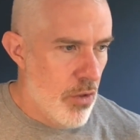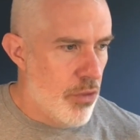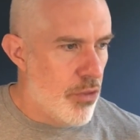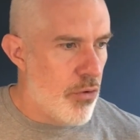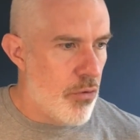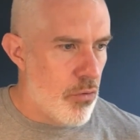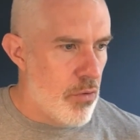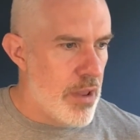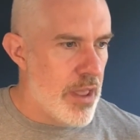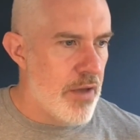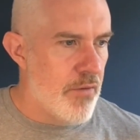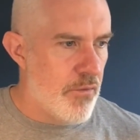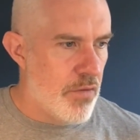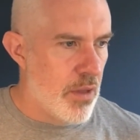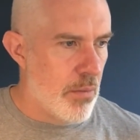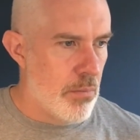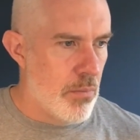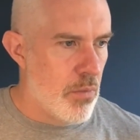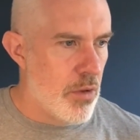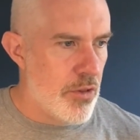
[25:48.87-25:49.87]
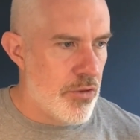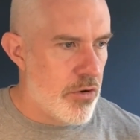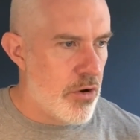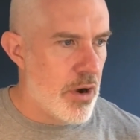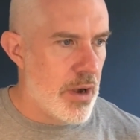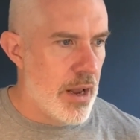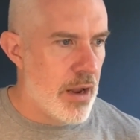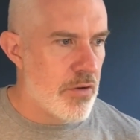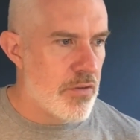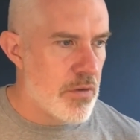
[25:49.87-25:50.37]
three of them will
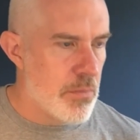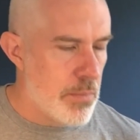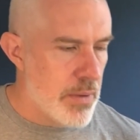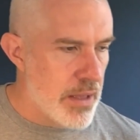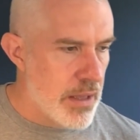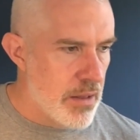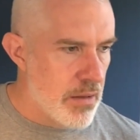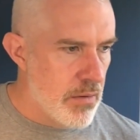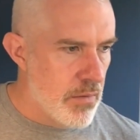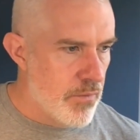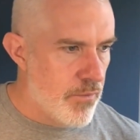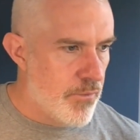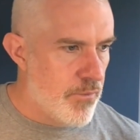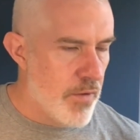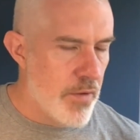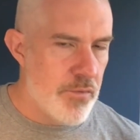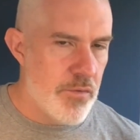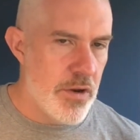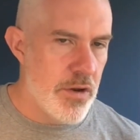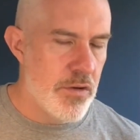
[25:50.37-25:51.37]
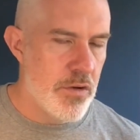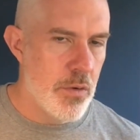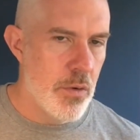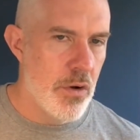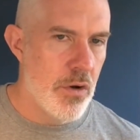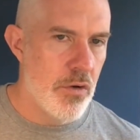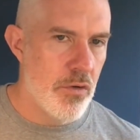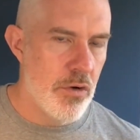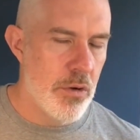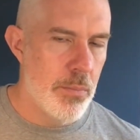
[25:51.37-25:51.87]
turn out to be 50 to
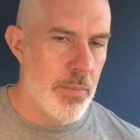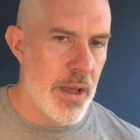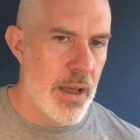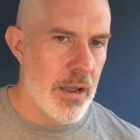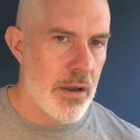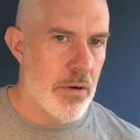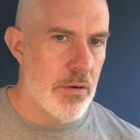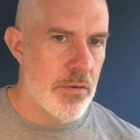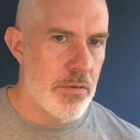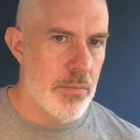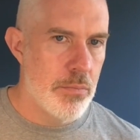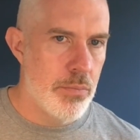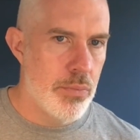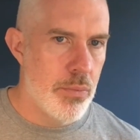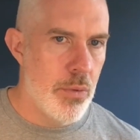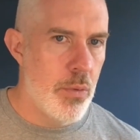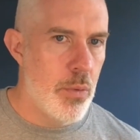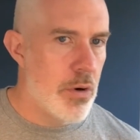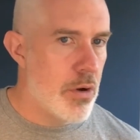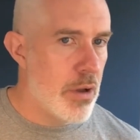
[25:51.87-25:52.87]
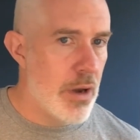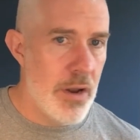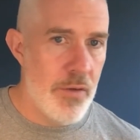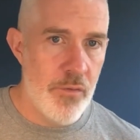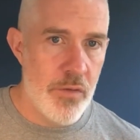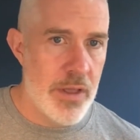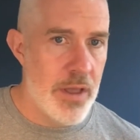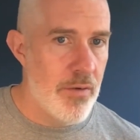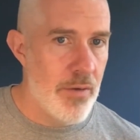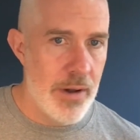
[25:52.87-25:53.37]
100 baggers. But we're going to have
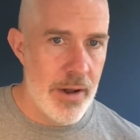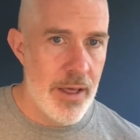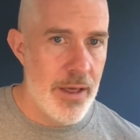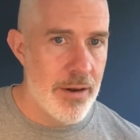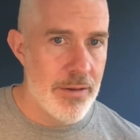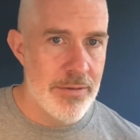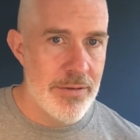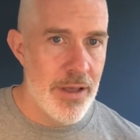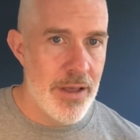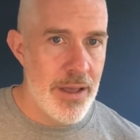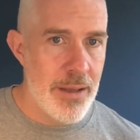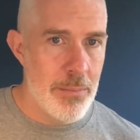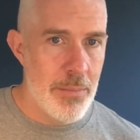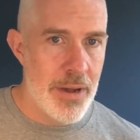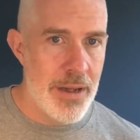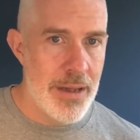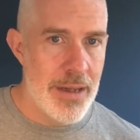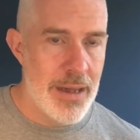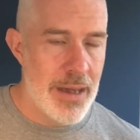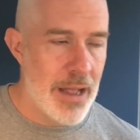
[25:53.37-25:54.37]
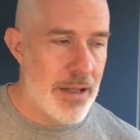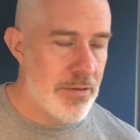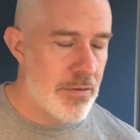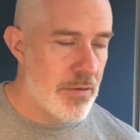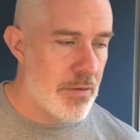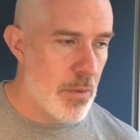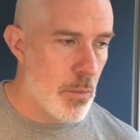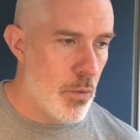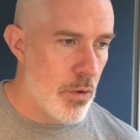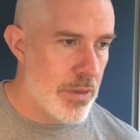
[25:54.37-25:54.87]
to give it a lot of time. And that's
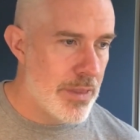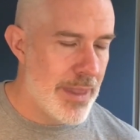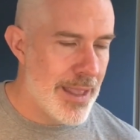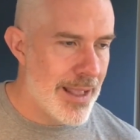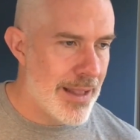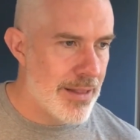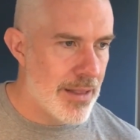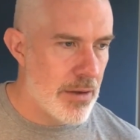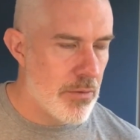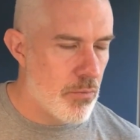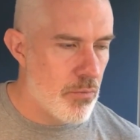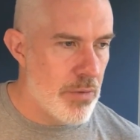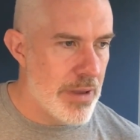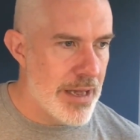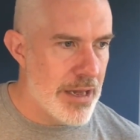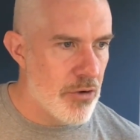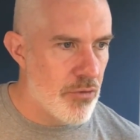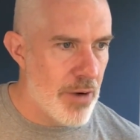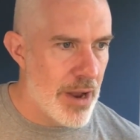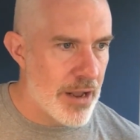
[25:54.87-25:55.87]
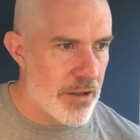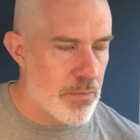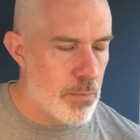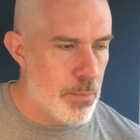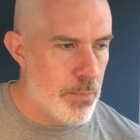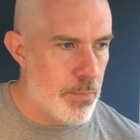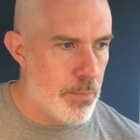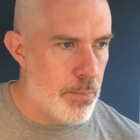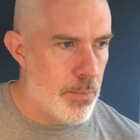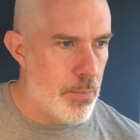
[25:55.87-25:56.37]
the one thing that really drags
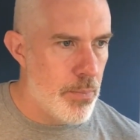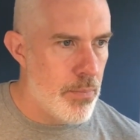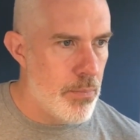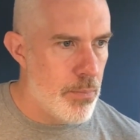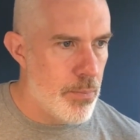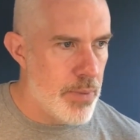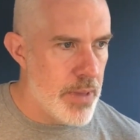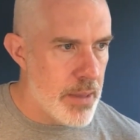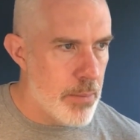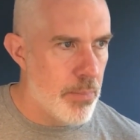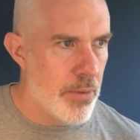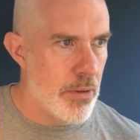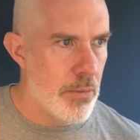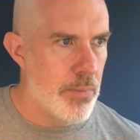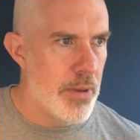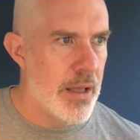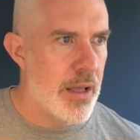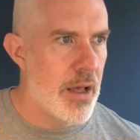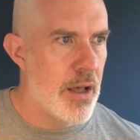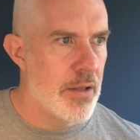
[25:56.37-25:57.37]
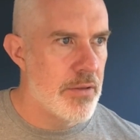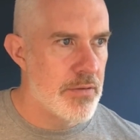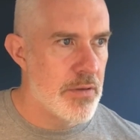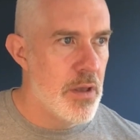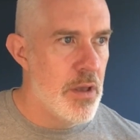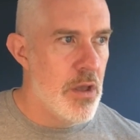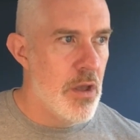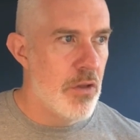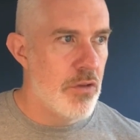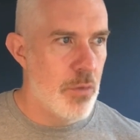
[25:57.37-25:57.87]
people, because
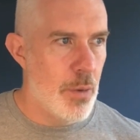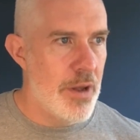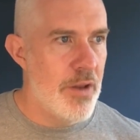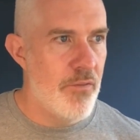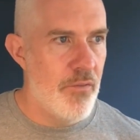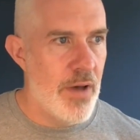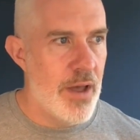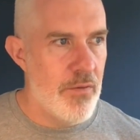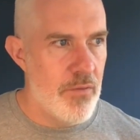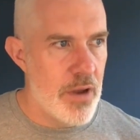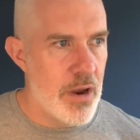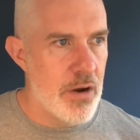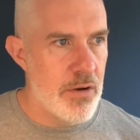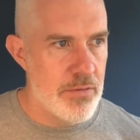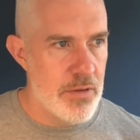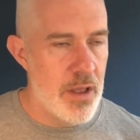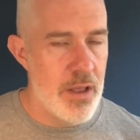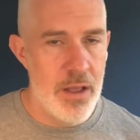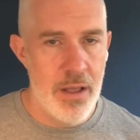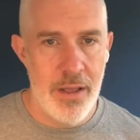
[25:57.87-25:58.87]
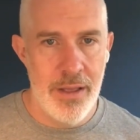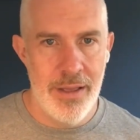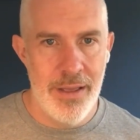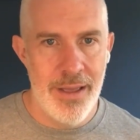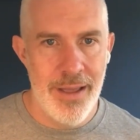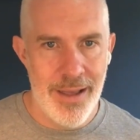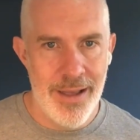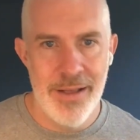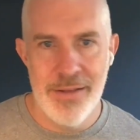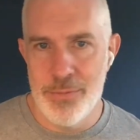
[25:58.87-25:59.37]
25 years,
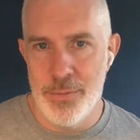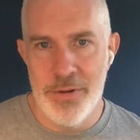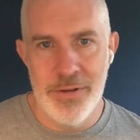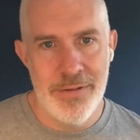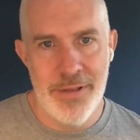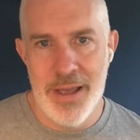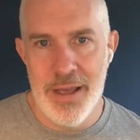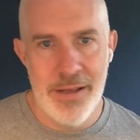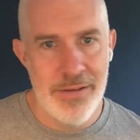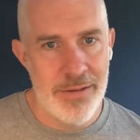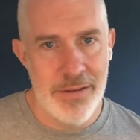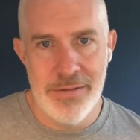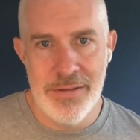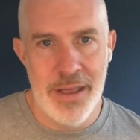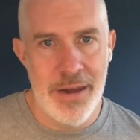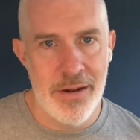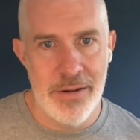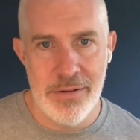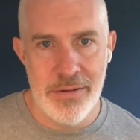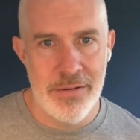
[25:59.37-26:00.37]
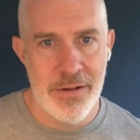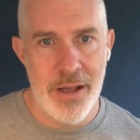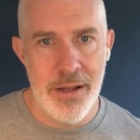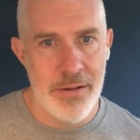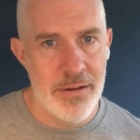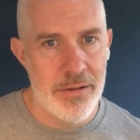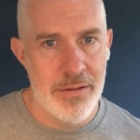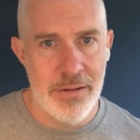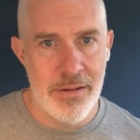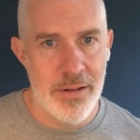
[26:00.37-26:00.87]
as I said at
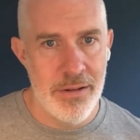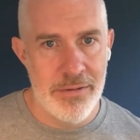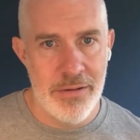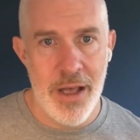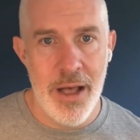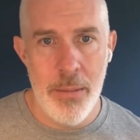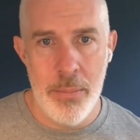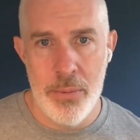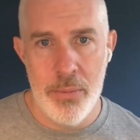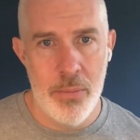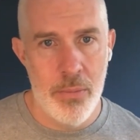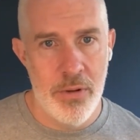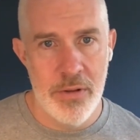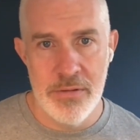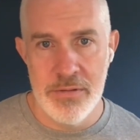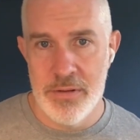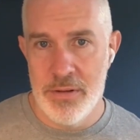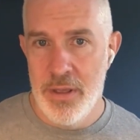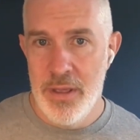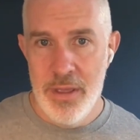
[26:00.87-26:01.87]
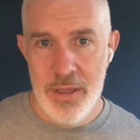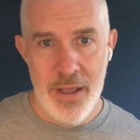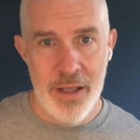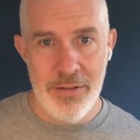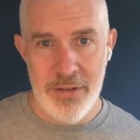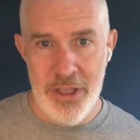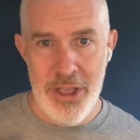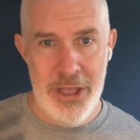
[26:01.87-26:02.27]
the top, it's a